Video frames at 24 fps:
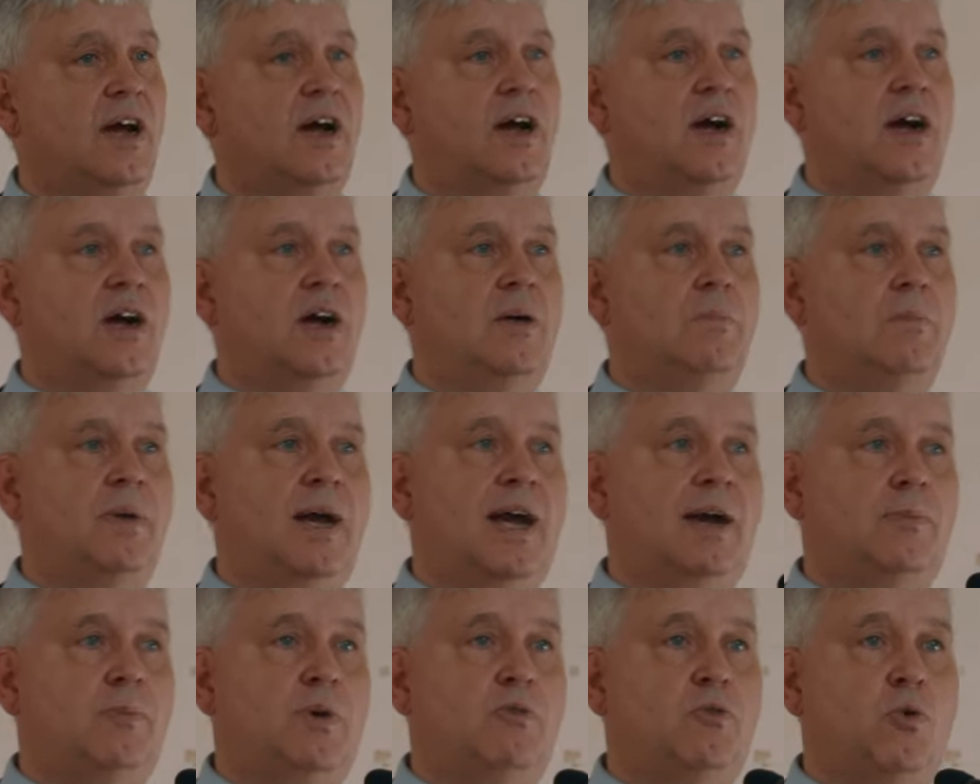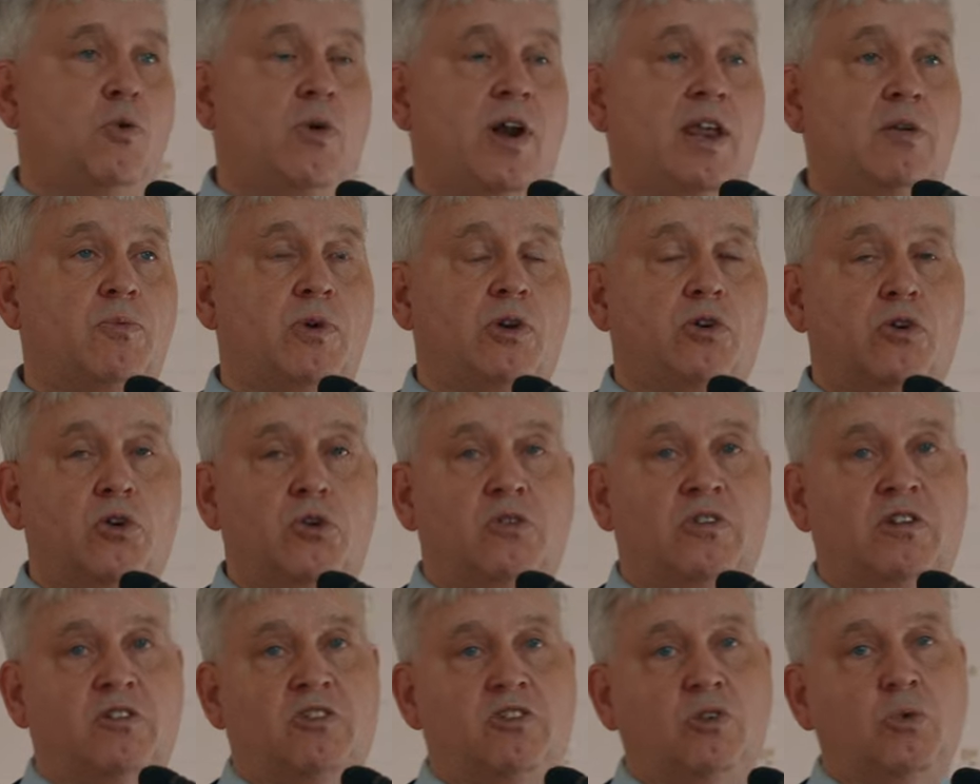And we've already
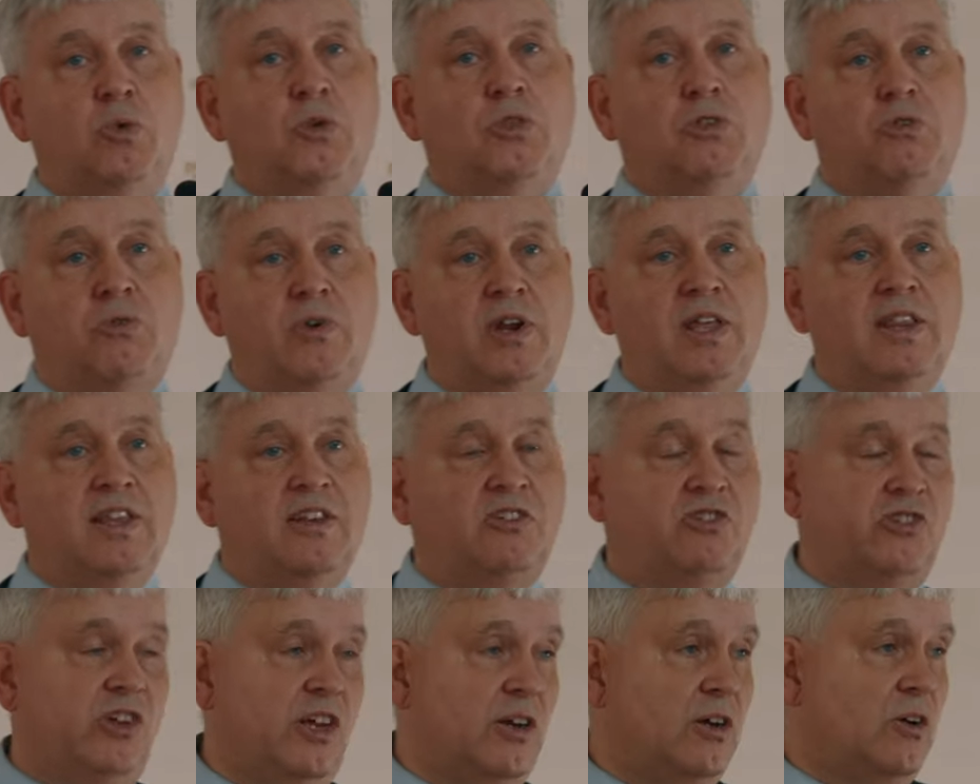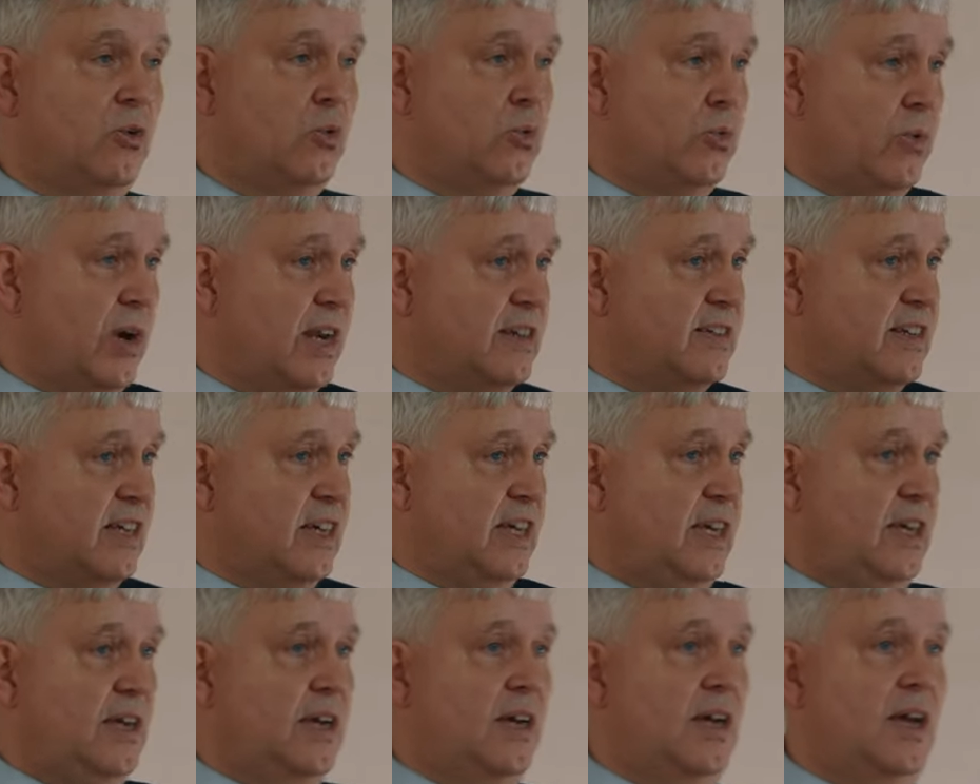recruited 2 or 3 this year
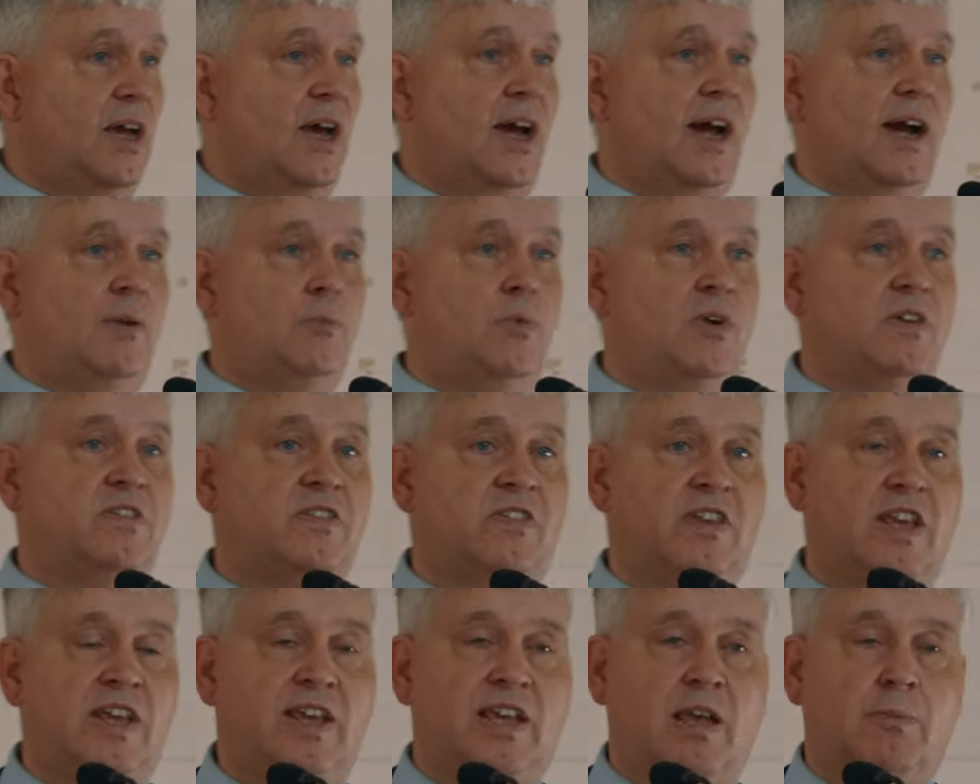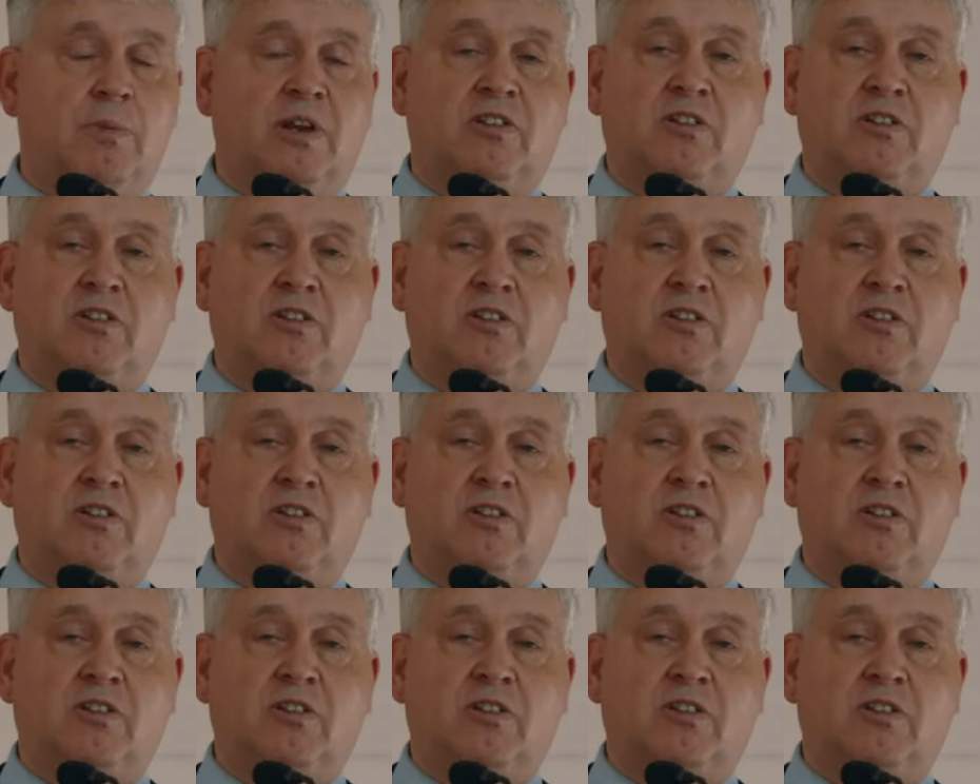already, and we're seeking.